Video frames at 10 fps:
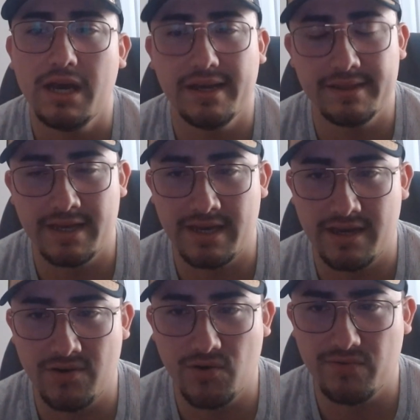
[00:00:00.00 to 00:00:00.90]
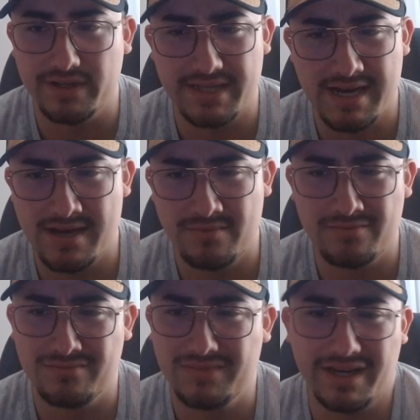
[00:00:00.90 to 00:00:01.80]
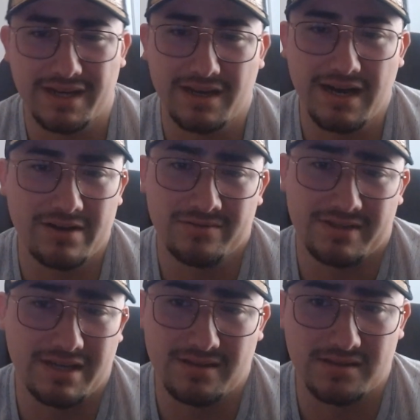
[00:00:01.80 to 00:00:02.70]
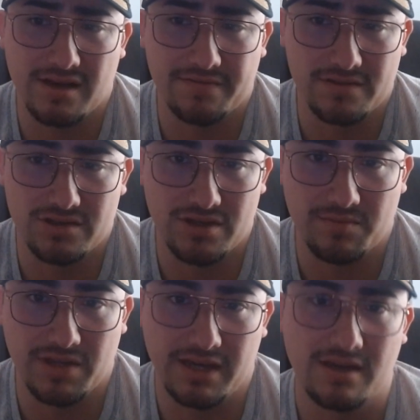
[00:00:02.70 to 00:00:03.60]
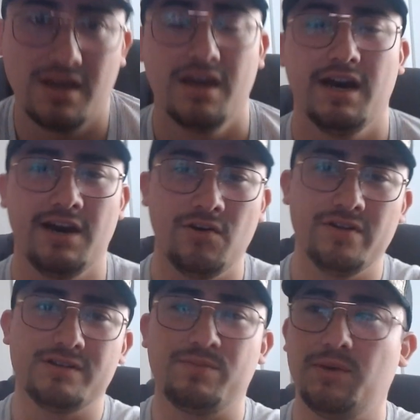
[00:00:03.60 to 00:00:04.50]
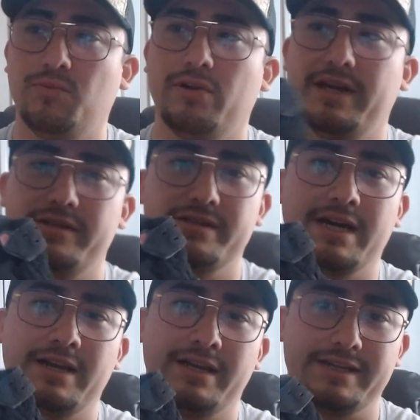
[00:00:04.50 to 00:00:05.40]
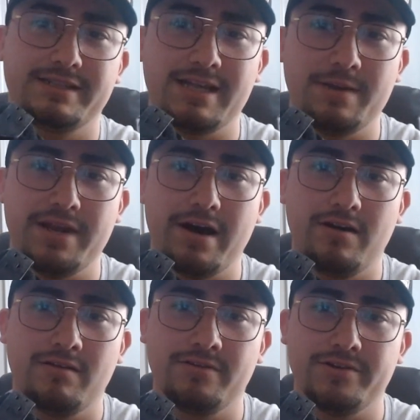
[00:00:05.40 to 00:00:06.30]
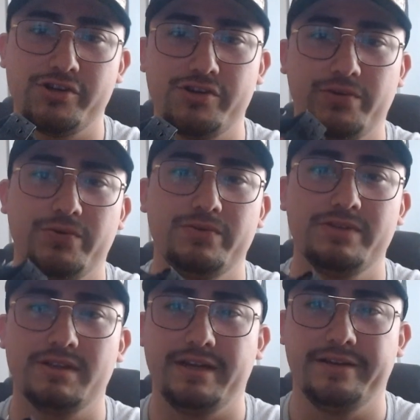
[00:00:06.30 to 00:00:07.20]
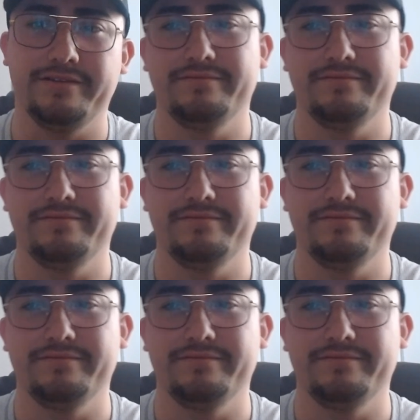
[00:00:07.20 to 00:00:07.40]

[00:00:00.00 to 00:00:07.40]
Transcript: And then over time, like I don't take these off in the gym. Like I know there's people that just kind of like step down on their shoes and